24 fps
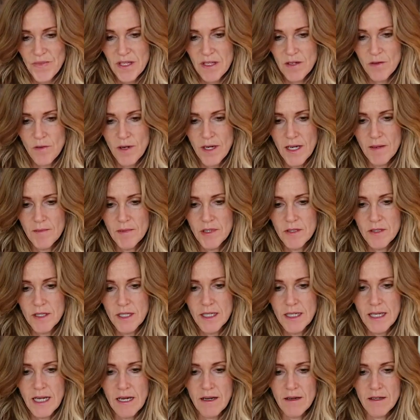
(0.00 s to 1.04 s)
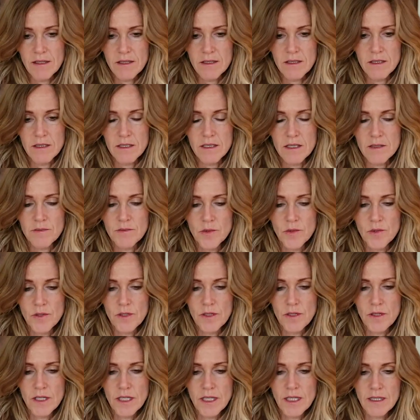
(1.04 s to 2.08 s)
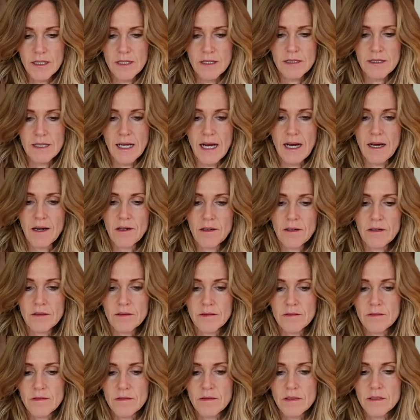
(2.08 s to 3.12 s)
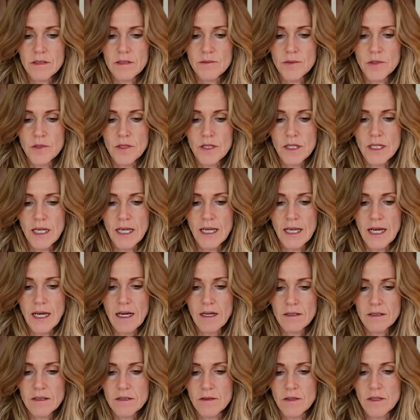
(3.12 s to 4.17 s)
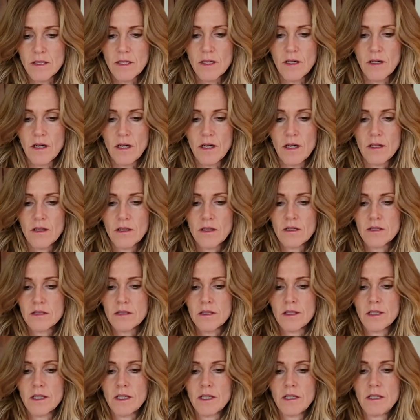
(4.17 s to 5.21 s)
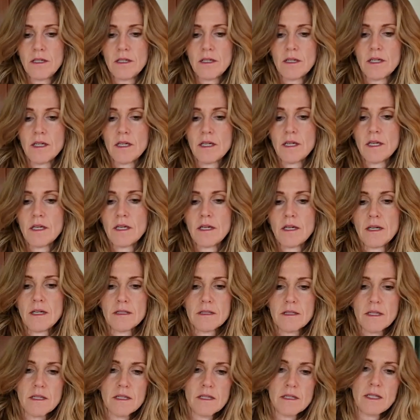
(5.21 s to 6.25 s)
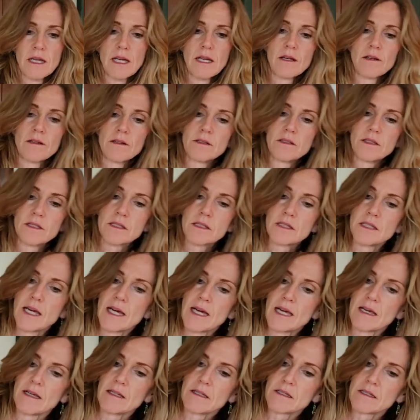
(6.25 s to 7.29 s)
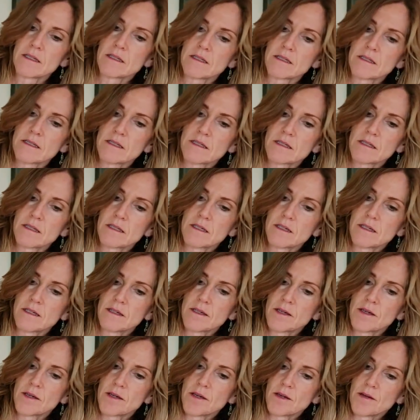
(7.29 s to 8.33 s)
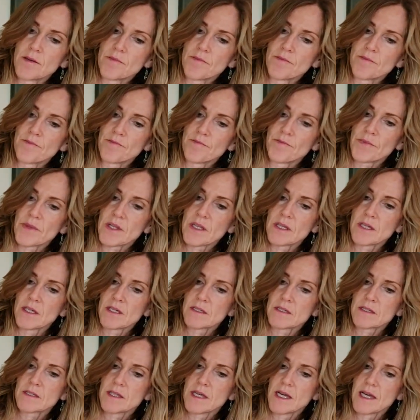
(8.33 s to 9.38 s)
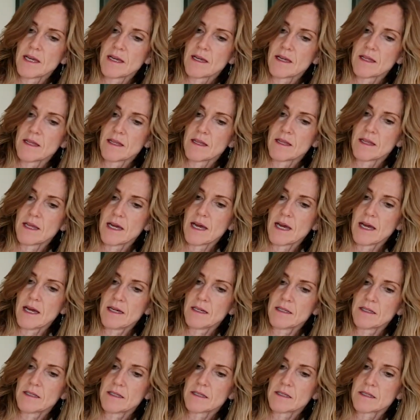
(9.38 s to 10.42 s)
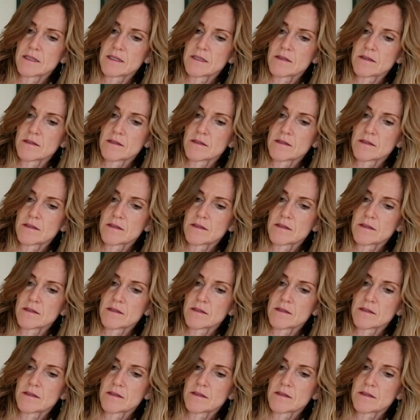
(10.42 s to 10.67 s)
So what I'm doing now is just smoothing this out, smoothing it out so it all looks good. It's going to dangle just nice, just like that.